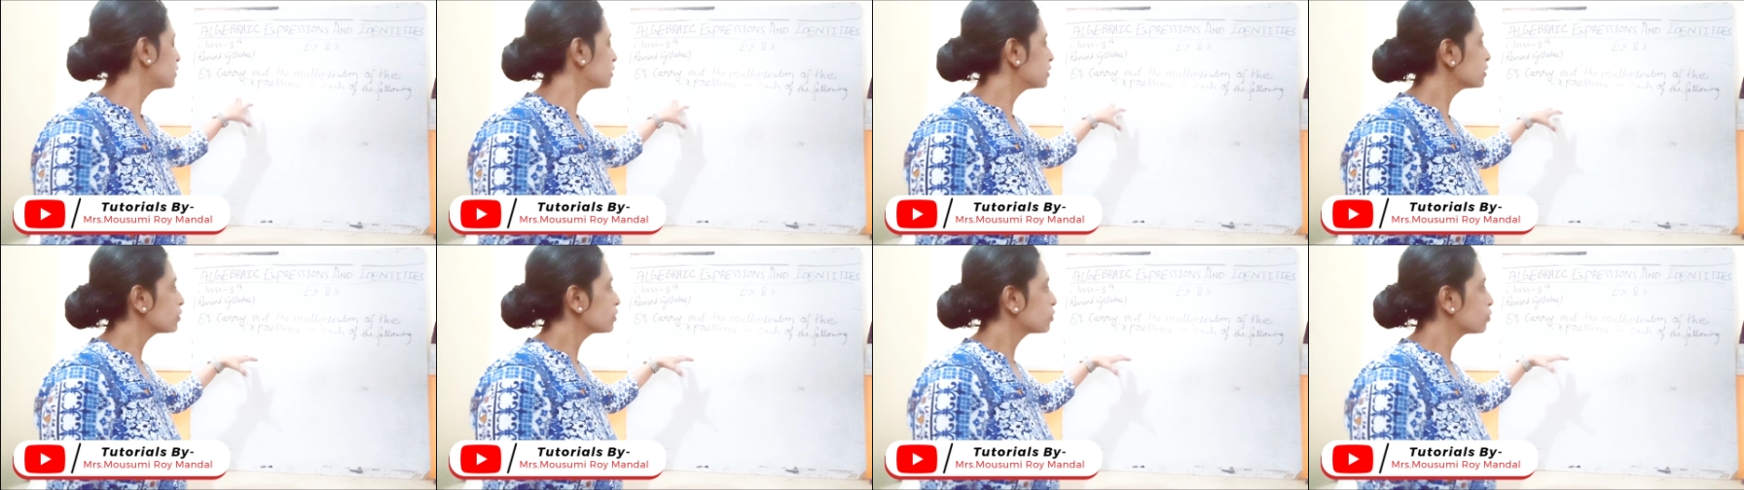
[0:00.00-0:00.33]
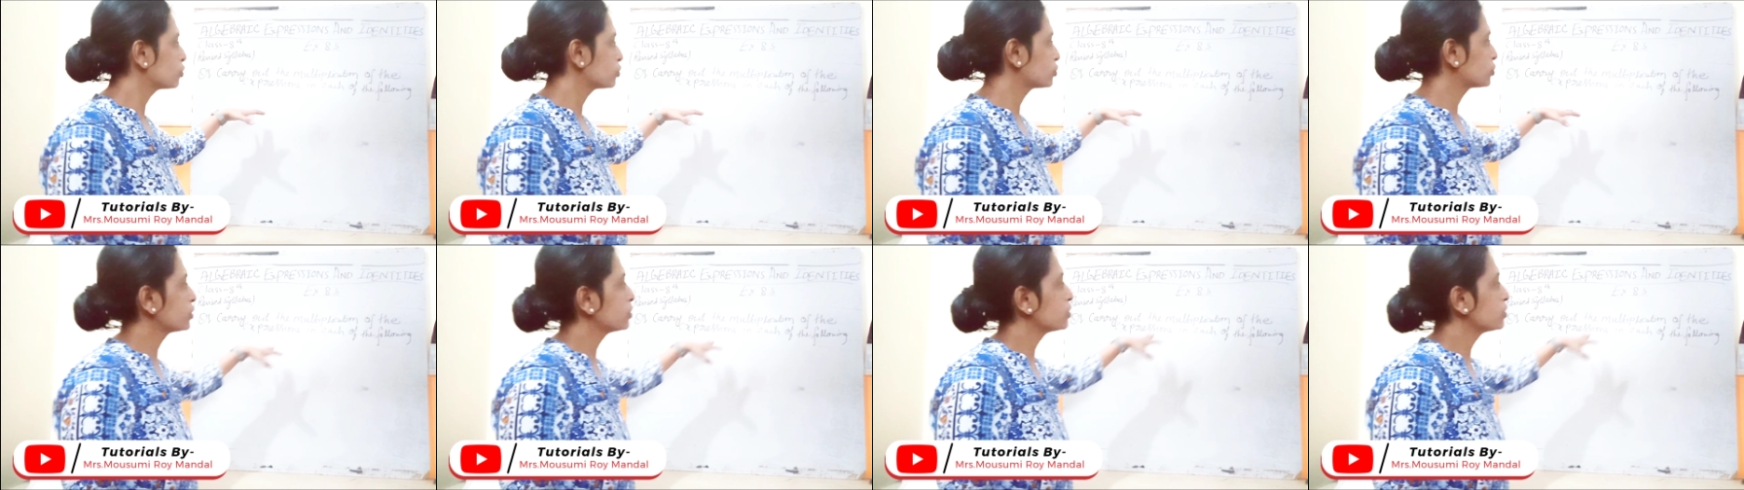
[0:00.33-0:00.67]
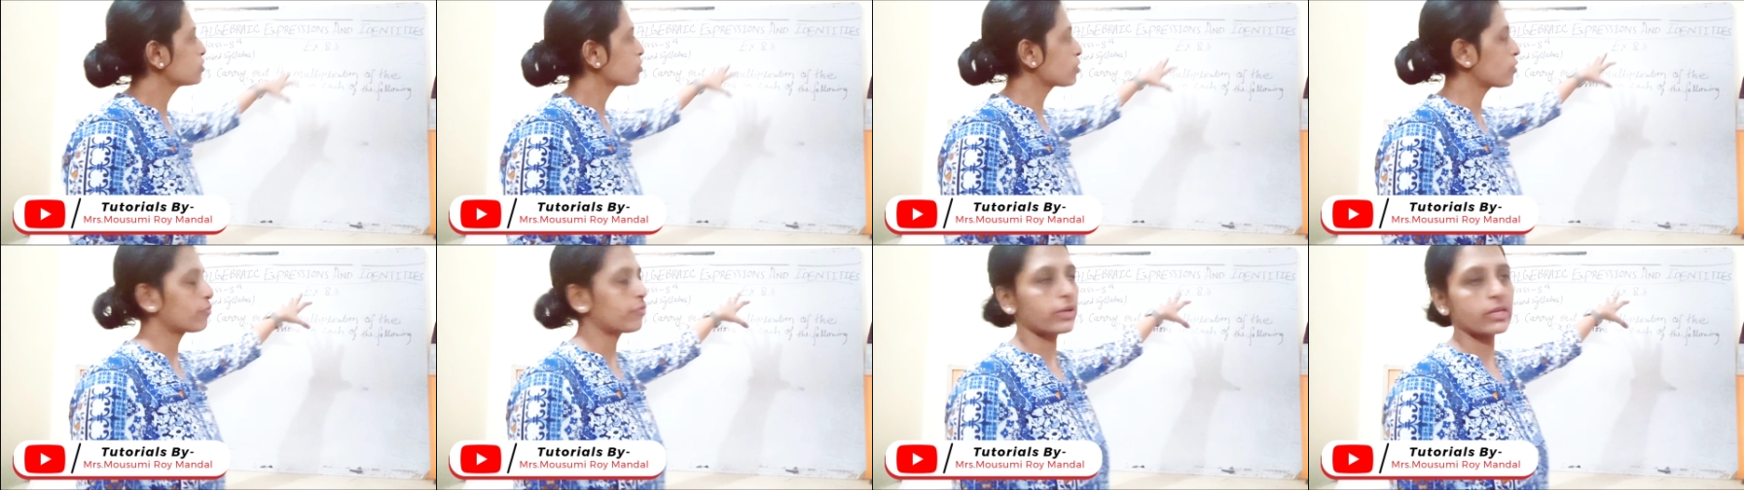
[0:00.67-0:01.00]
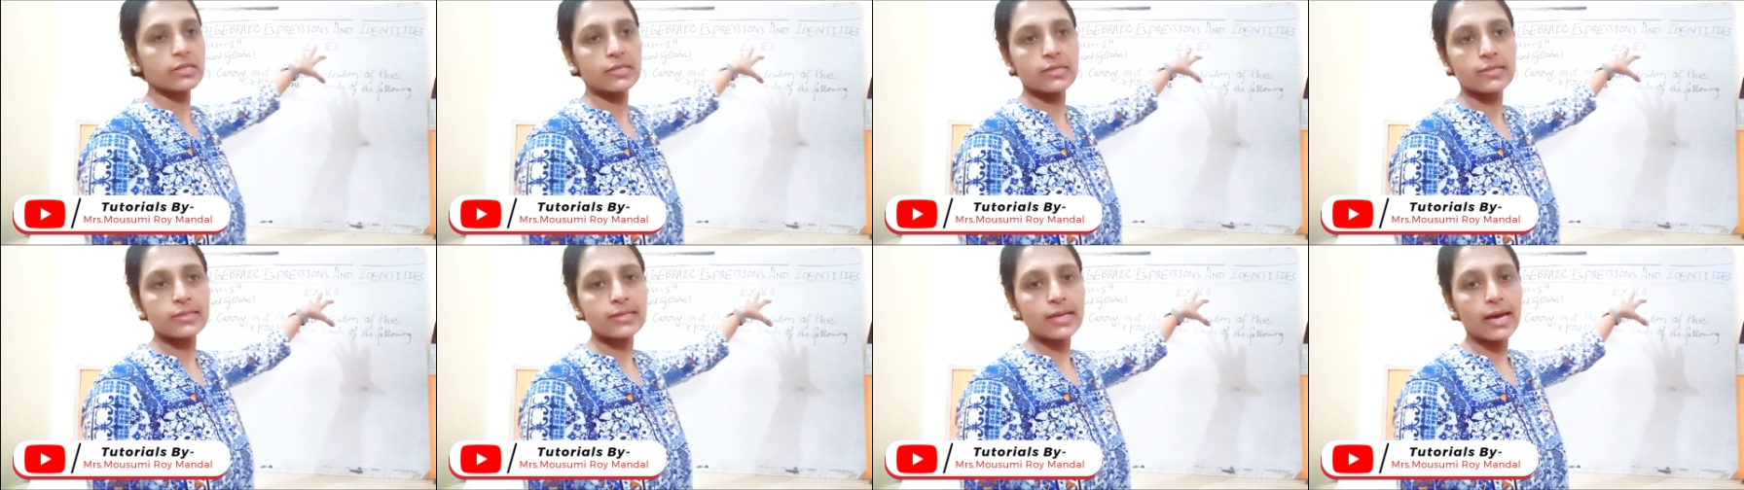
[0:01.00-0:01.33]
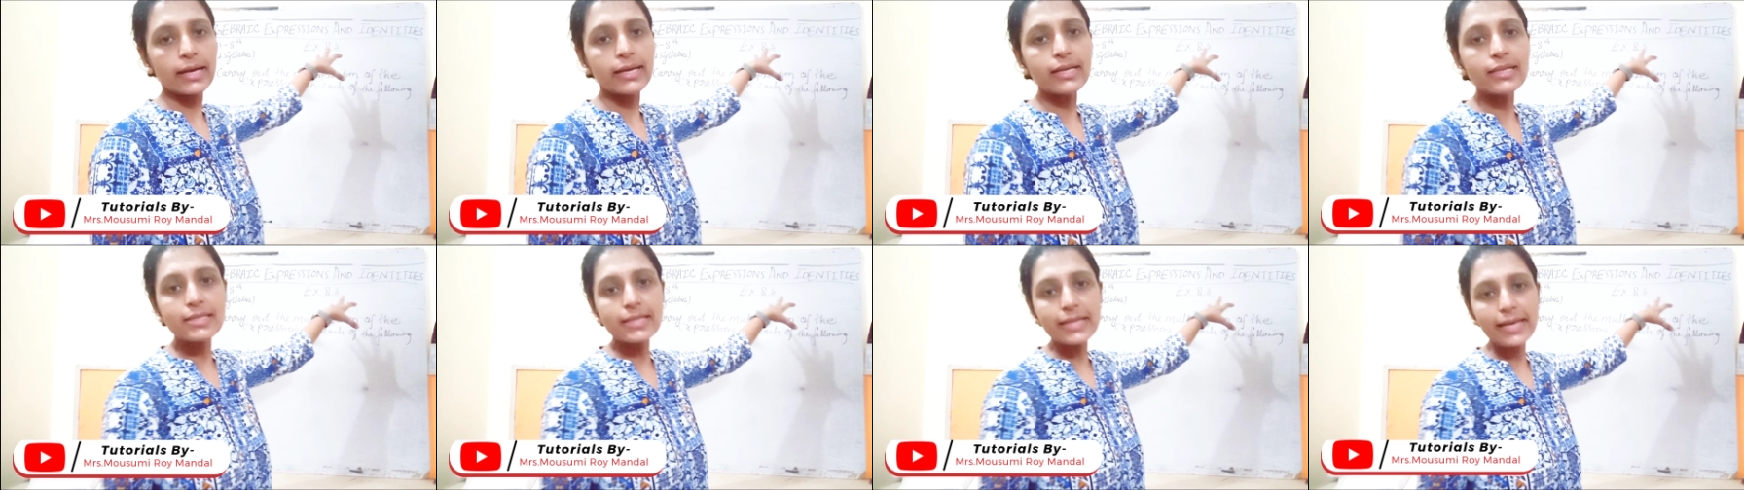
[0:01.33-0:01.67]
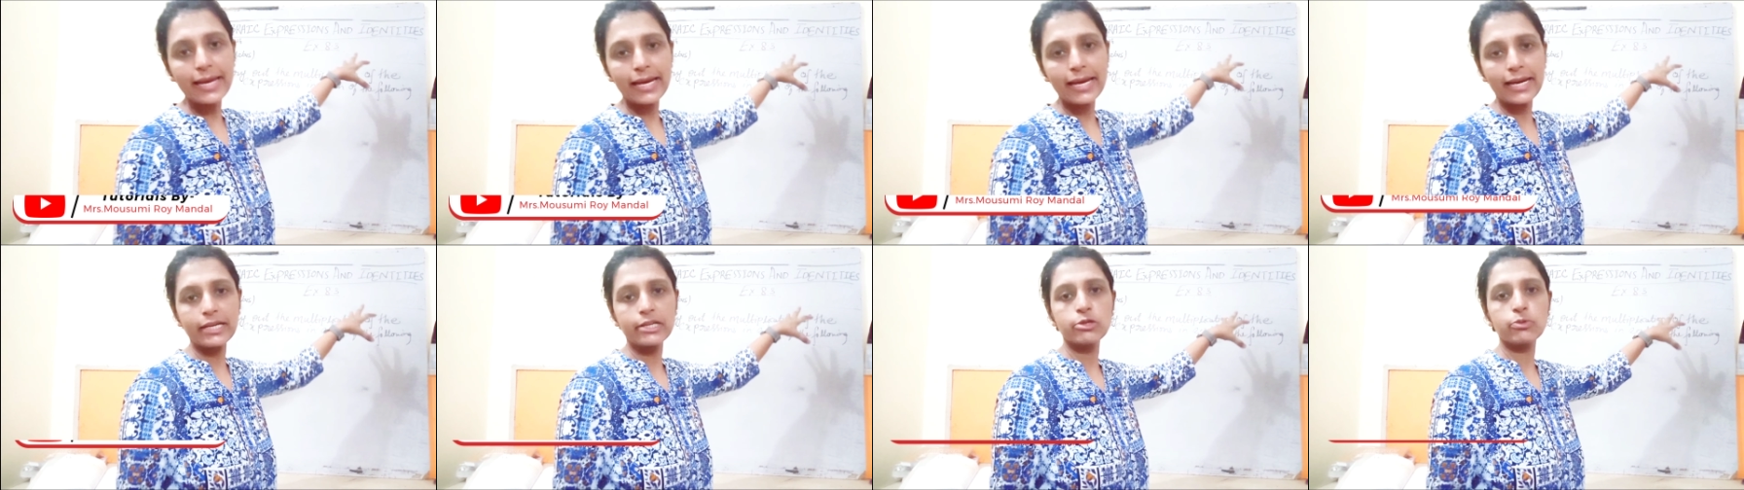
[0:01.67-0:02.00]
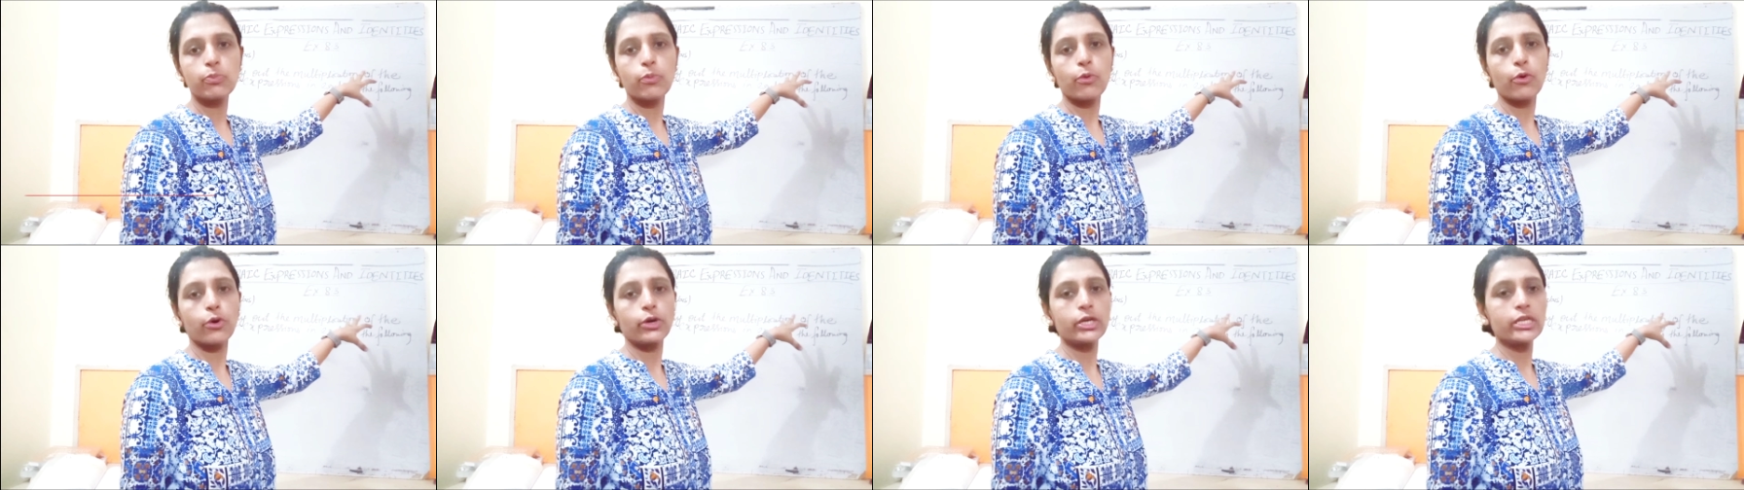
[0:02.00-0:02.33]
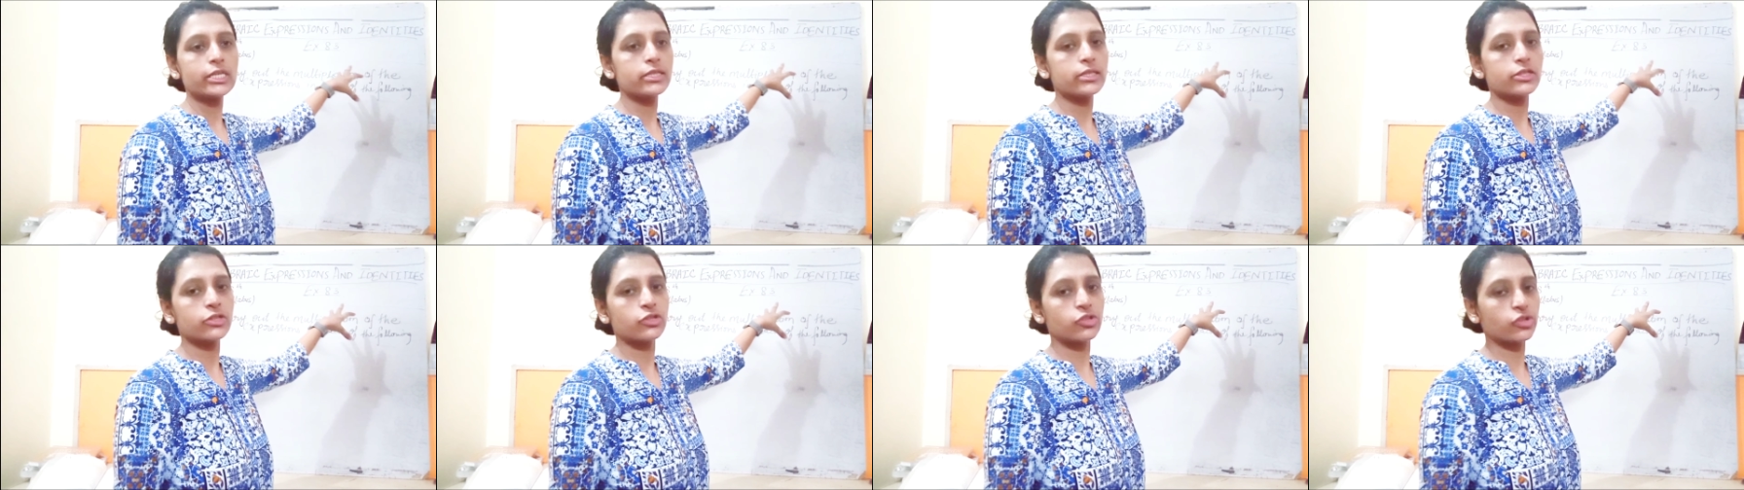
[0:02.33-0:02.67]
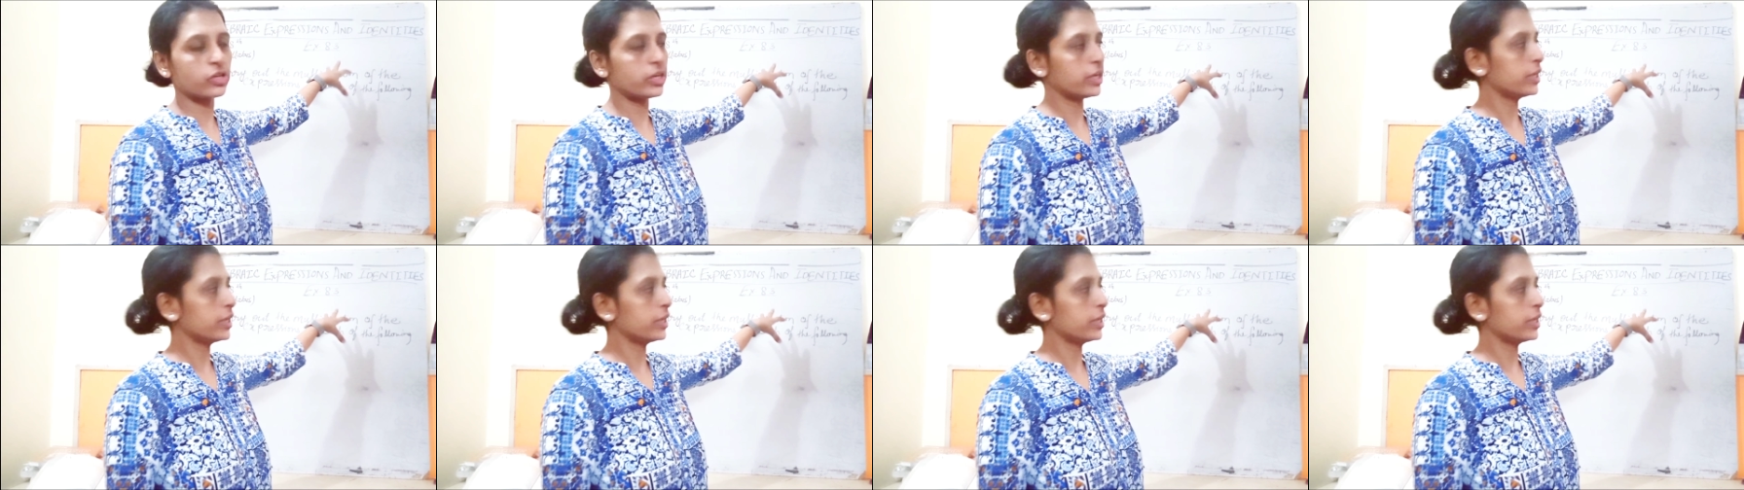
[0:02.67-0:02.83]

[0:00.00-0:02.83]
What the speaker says: questions of exercise 8.3